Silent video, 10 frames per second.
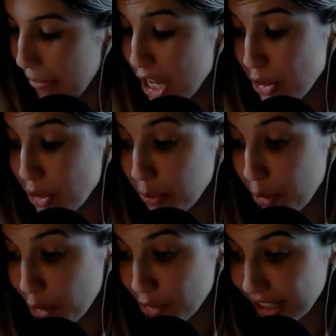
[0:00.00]
"You know
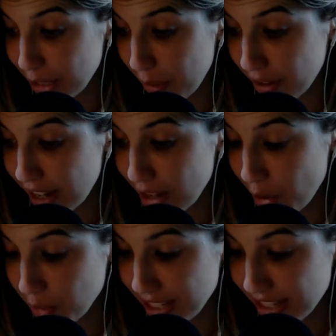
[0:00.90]
perfectly well I
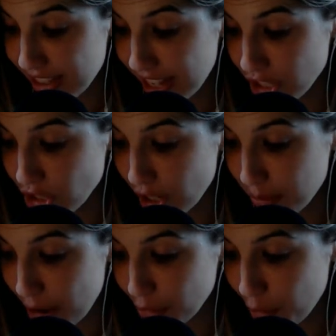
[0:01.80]
only said that to
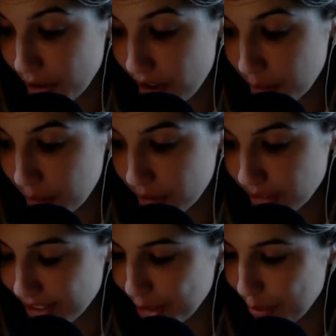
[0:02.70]
shut Malfoy up,"
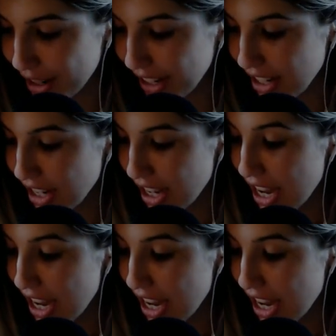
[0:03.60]
said Hermione.